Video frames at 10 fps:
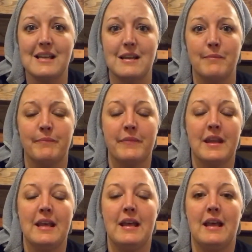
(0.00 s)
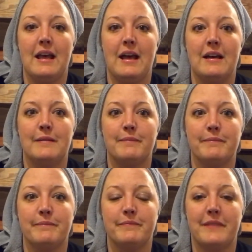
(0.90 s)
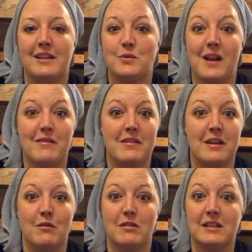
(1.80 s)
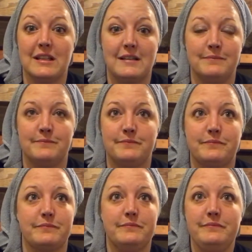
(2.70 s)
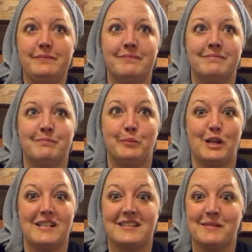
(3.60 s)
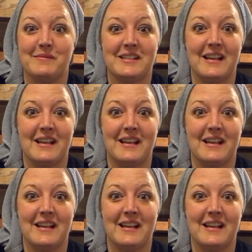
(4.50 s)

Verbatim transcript: And um, that's when everything really blossomed.